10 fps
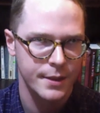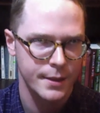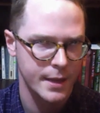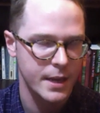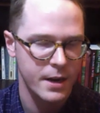
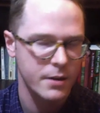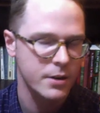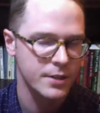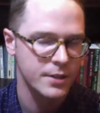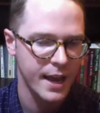the
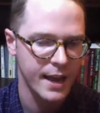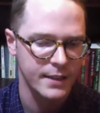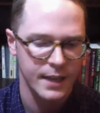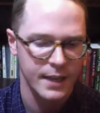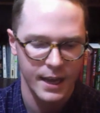characters
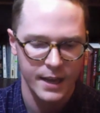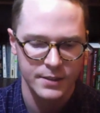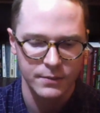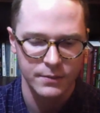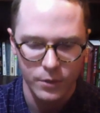act as
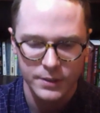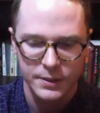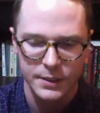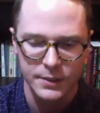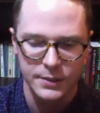the
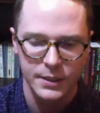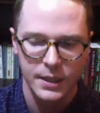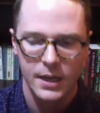voices